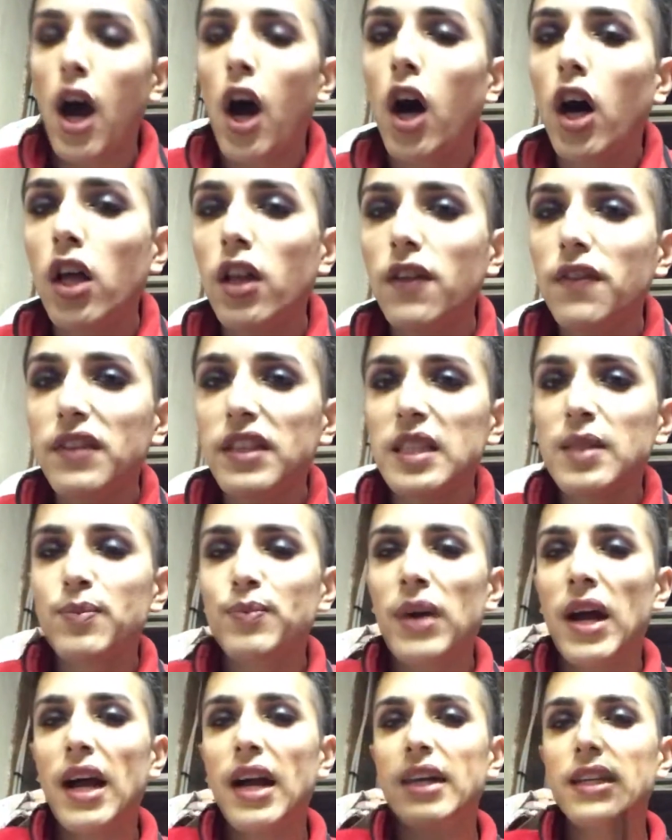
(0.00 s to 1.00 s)
All of these
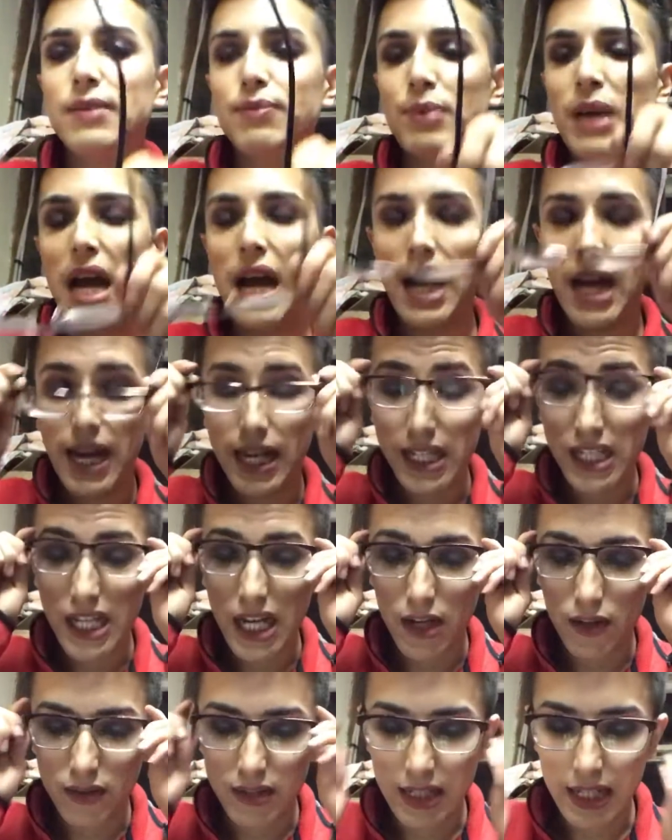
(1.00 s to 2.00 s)

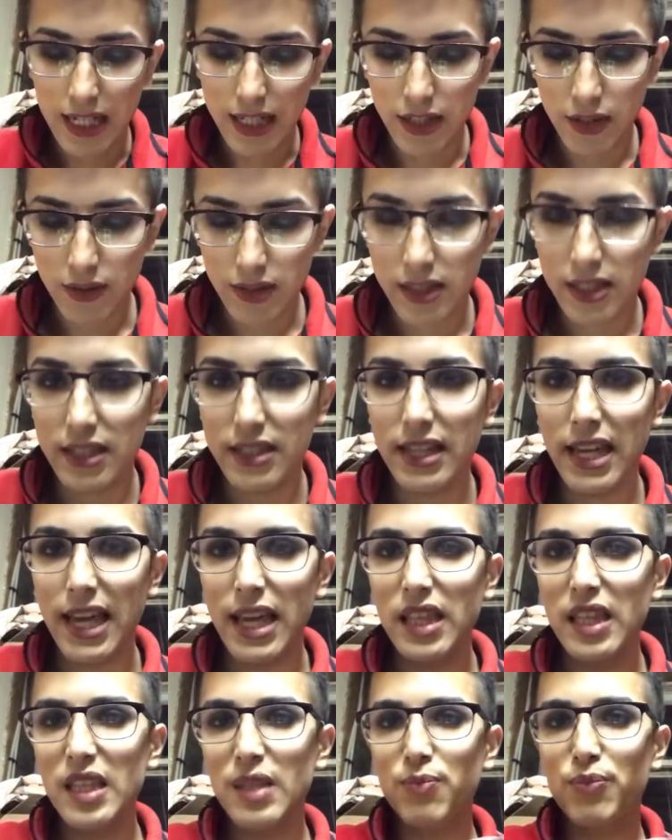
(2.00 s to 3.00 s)
eyeshadows that I use
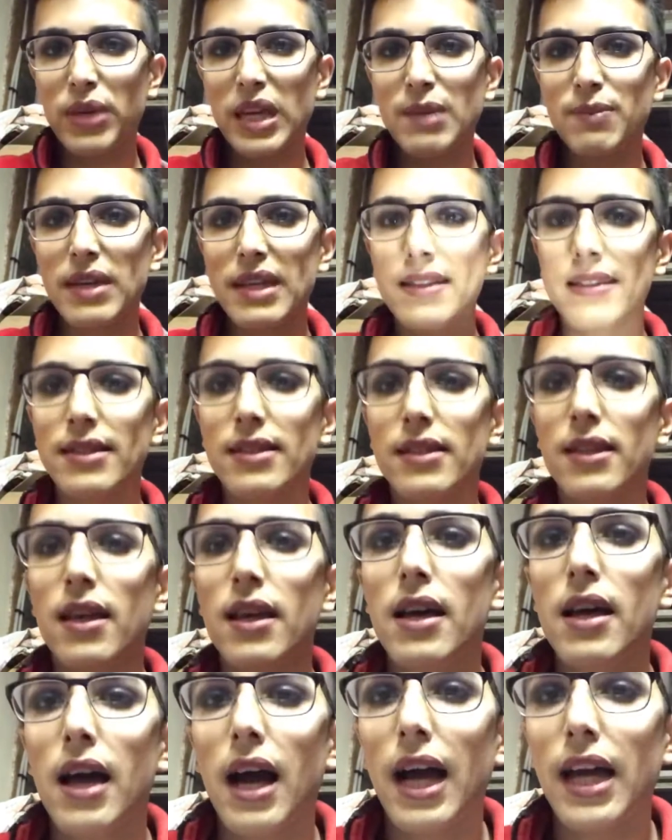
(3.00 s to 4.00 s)
today, these pigments,
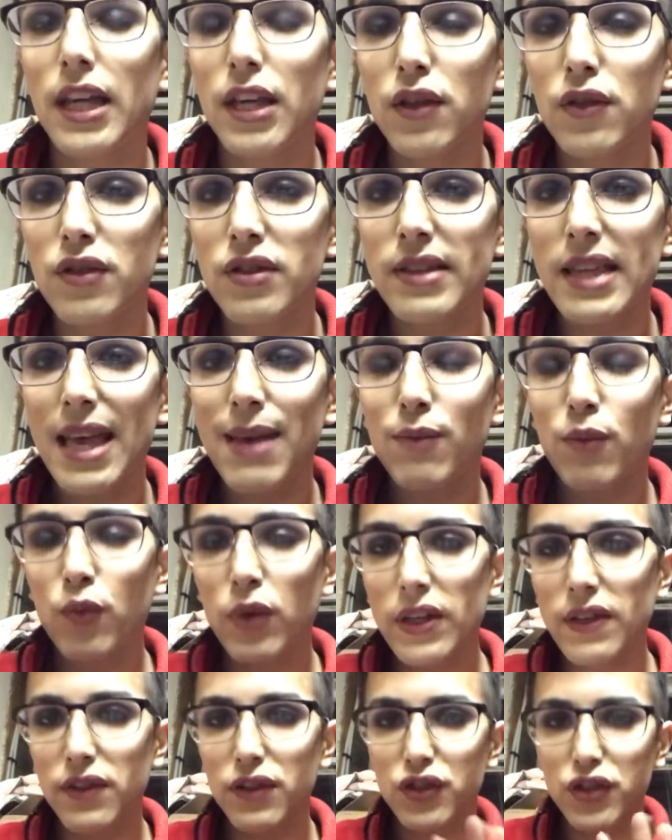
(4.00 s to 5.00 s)
I use them
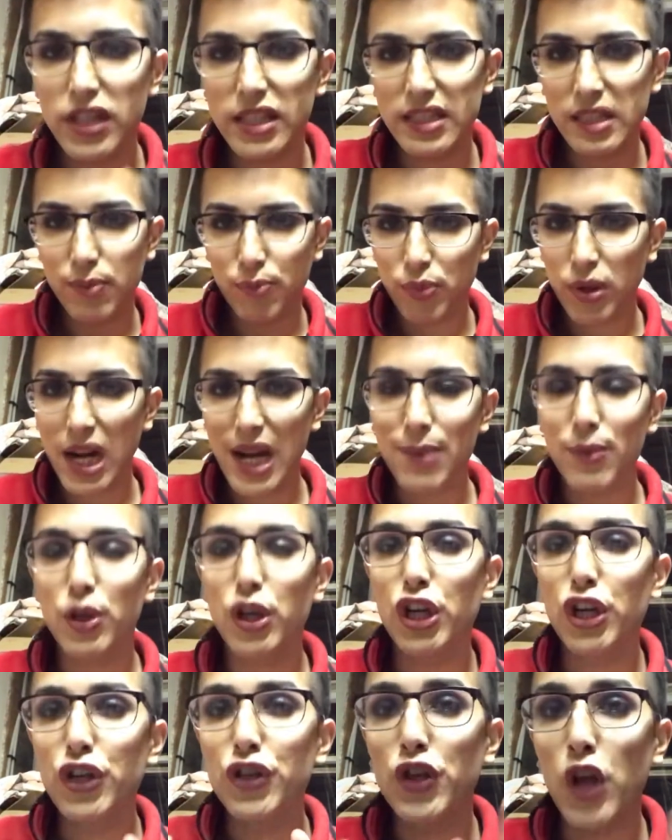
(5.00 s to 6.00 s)
with just the
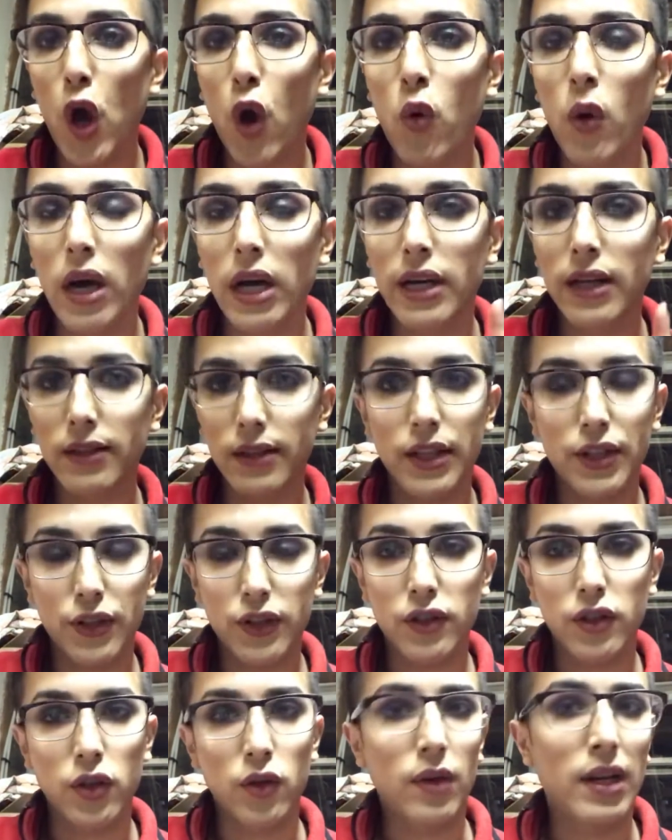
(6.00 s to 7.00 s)
primer, no glitter
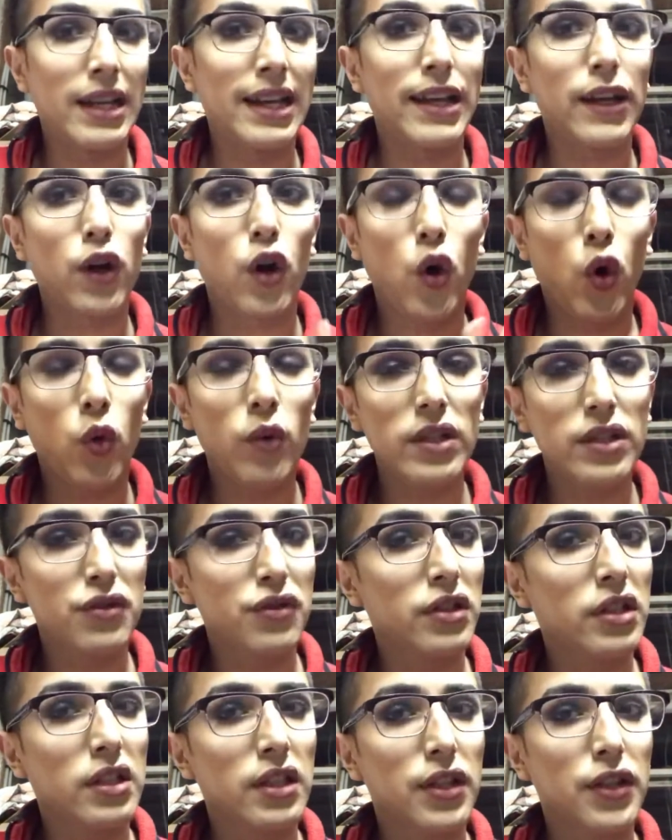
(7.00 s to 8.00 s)
glue. And I always use
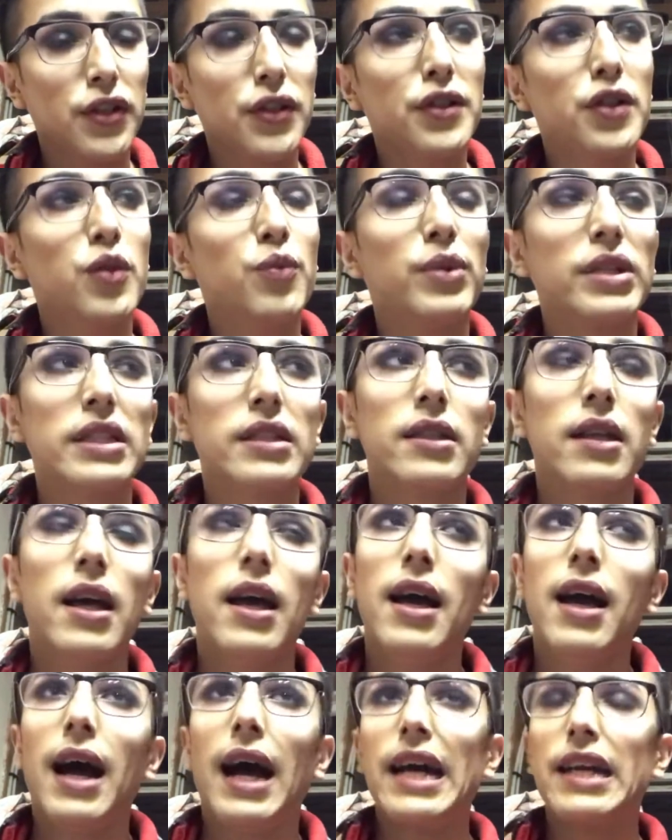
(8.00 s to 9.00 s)
a glitter glue, but
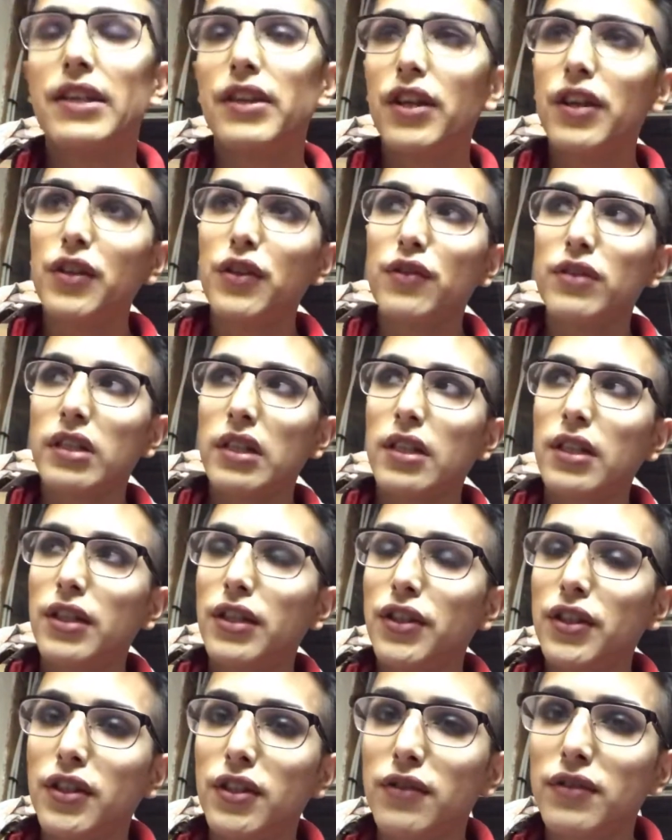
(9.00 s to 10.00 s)
I didn't use a
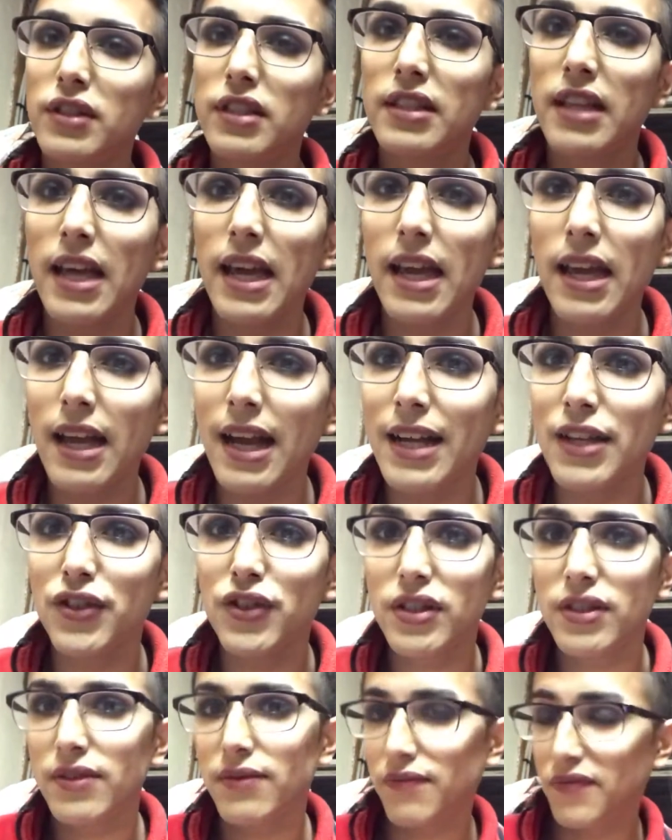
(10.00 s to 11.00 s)
glitter glue today. I
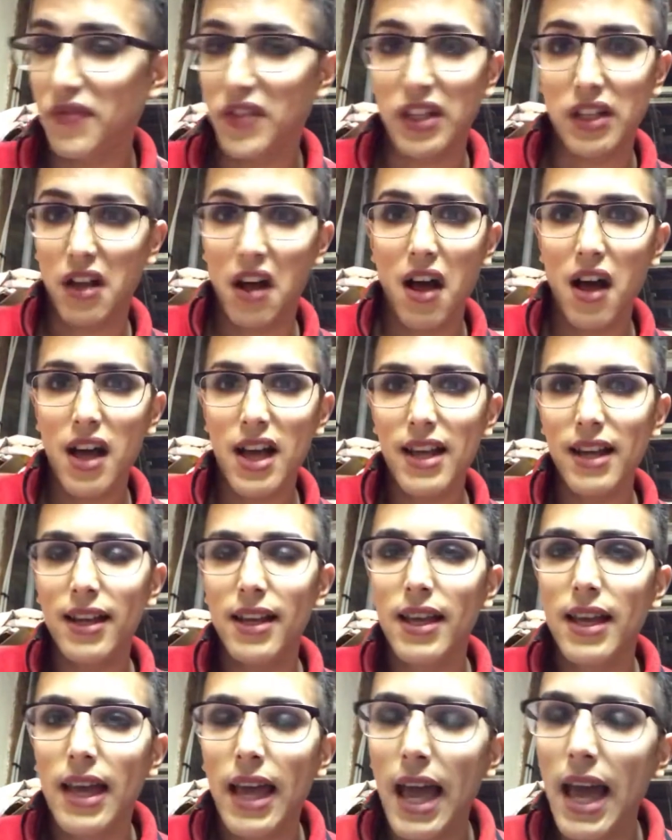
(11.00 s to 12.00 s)
just forgot.
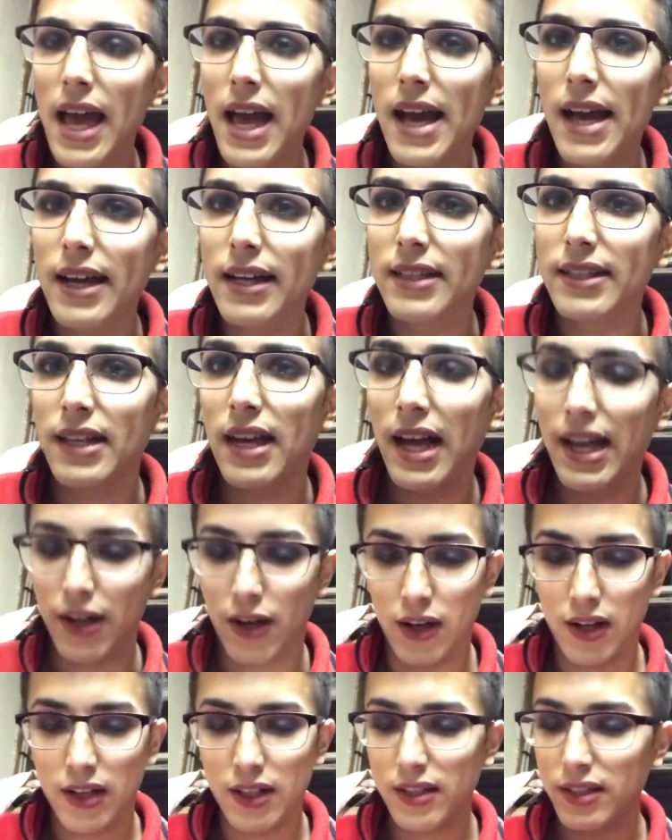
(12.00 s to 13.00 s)
And I
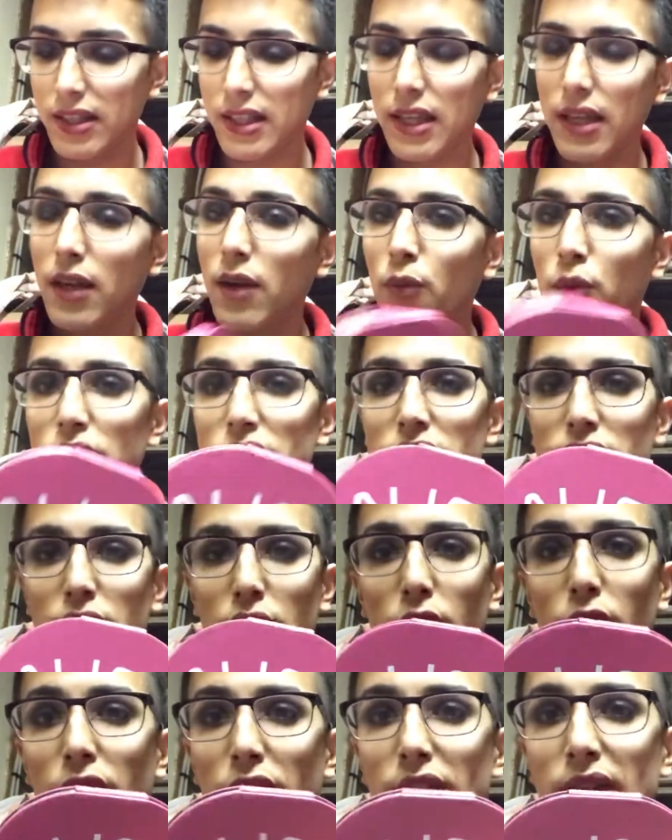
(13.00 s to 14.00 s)
honestly was
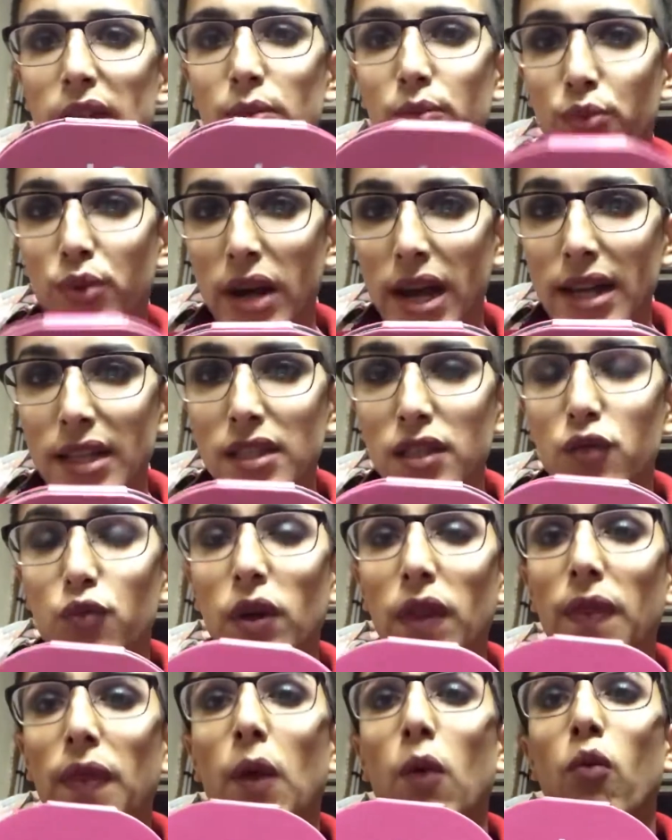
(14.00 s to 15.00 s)
still very impressed
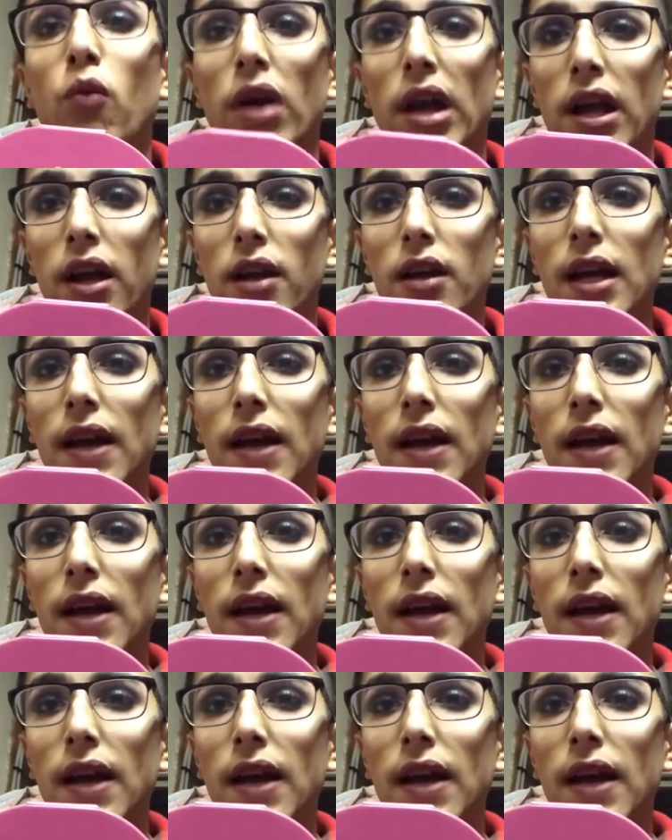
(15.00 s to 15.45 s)
with the wear.